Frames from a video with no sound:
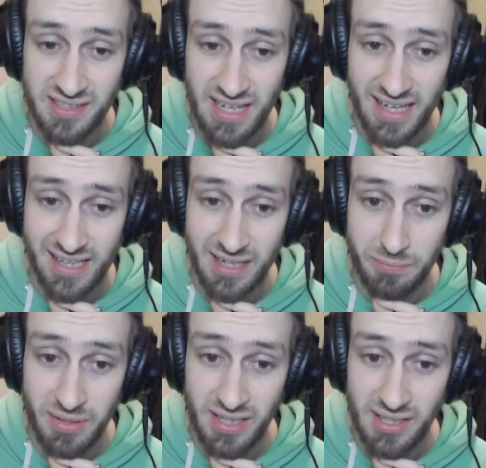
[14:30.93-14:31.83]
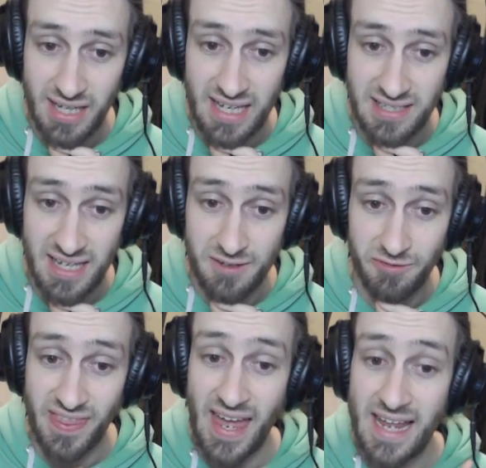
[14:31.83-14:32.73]
that it can be is if
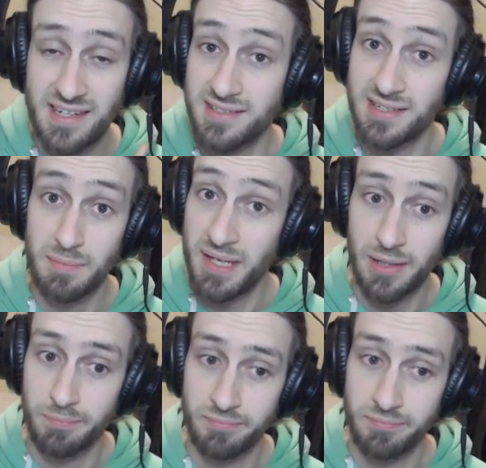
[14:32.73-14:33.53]
that doesn't appear.